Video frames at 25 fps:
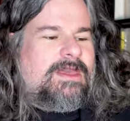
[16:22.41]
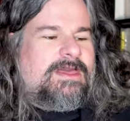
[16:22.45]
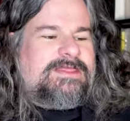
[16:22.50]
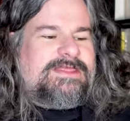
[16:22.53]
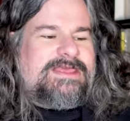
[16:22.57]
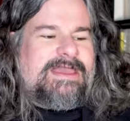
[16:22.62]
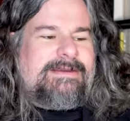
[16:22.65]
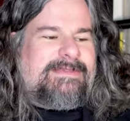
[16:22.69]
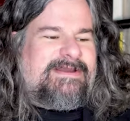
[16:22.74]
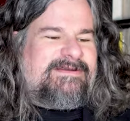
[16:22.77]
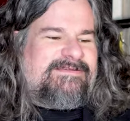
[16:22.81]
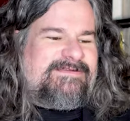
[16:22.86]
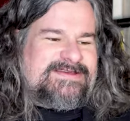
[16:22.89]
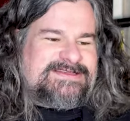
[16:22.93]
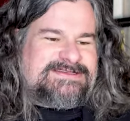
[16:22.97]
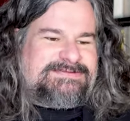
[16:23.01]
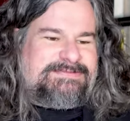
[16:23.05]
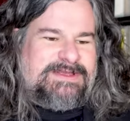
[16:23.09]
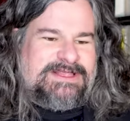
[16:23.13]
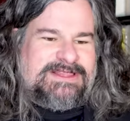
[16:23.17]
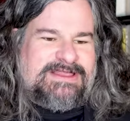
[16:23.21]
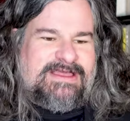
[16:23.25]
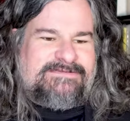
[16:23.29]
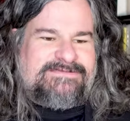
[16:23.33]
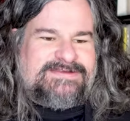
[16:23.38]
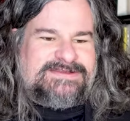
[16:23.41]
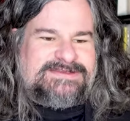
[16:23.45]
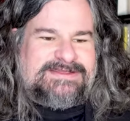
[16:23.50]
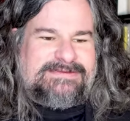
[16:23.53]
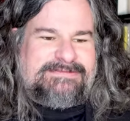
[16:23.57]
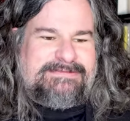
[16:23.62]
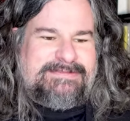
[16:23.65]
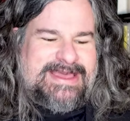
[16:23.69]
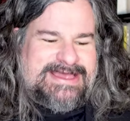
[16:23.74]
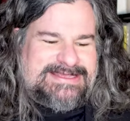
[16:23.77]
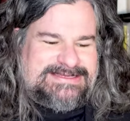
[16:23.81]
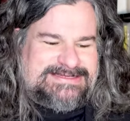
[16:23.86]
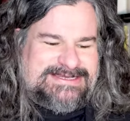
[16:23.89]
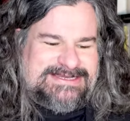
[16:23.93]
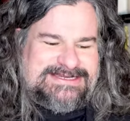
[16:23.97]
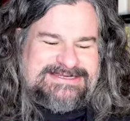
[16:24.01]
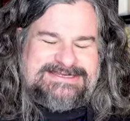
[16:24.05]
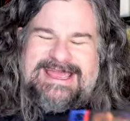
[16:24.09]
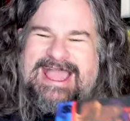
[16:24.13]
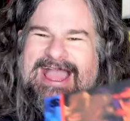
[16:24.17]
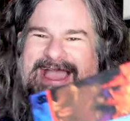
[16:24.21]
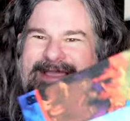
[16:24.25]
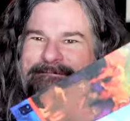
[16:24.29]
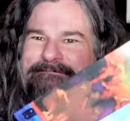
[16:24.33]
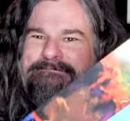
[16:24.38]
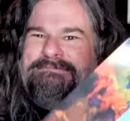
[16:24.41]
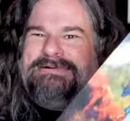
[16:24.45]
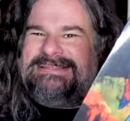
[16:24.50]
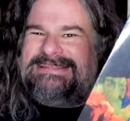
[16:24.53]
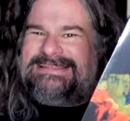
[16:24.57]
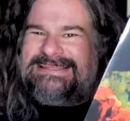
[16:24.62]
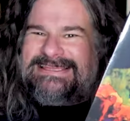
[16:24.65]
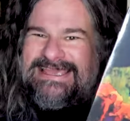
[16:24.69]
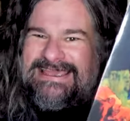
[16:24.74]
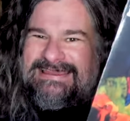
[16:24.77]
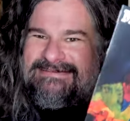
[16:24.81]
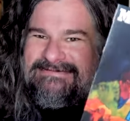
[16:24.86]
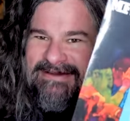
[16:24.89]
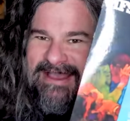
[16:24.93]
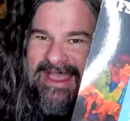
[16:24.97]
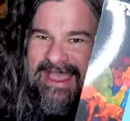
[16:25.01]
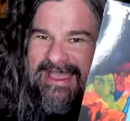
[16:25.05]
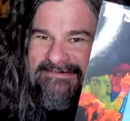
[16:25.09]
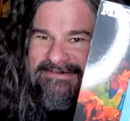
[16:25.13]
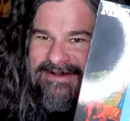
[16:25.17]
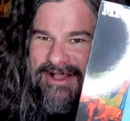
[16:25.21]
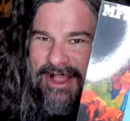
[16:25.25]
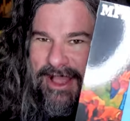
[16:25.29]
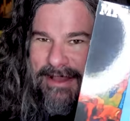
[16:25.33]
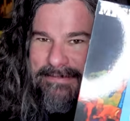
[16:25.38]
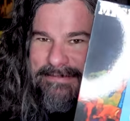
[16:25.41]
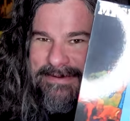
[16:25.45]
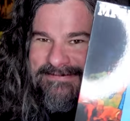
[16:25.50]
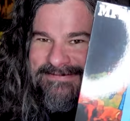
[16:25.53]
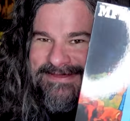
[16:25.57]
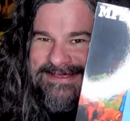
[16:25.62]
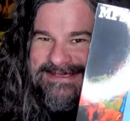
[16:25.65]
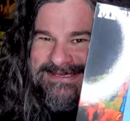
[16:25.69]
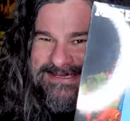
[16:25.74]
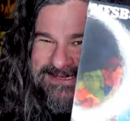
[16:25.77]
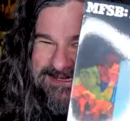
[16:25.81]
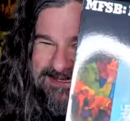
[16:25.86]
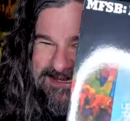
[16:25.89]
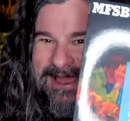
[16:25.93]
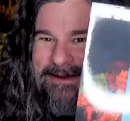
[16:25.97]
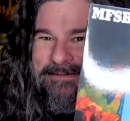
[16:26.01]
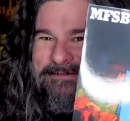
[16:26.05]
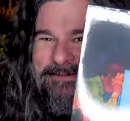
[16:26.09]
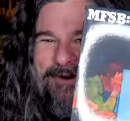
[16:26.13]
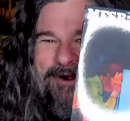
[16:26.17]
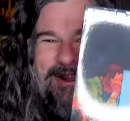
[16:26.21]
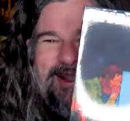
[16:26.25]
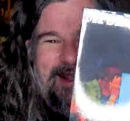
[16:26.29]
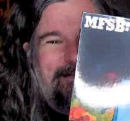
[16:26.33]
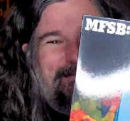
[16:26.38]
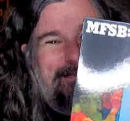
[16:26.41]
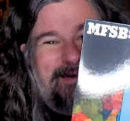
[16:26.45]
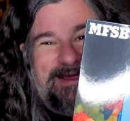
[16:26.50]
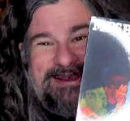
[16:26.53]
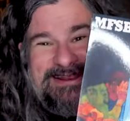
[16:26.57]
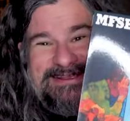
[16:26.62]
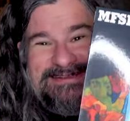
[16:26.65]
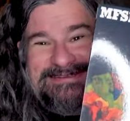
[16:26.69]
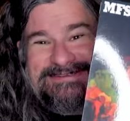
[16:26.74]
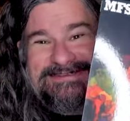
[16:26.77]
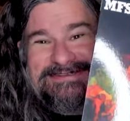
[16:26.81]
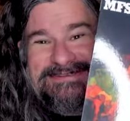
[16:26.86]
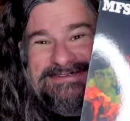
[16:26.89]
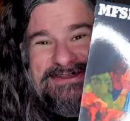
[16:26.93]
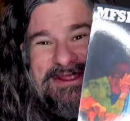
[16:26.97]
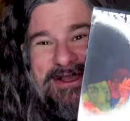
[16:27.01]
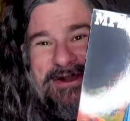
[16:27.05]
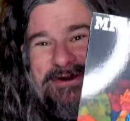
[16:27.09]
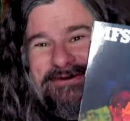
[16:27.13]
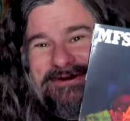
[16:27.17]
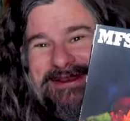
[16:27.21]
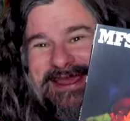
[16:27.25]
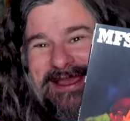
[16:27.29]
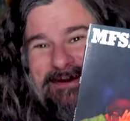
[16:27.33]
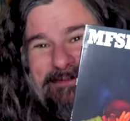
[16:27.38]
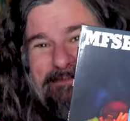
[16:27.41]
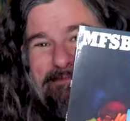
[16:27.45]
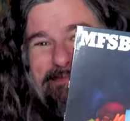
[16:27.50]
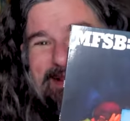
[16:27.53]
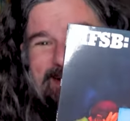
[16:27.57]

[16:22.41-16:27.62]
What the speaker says: The MFSB Love is the Message. I believe I have a copy of this somewhere, but it's no doubt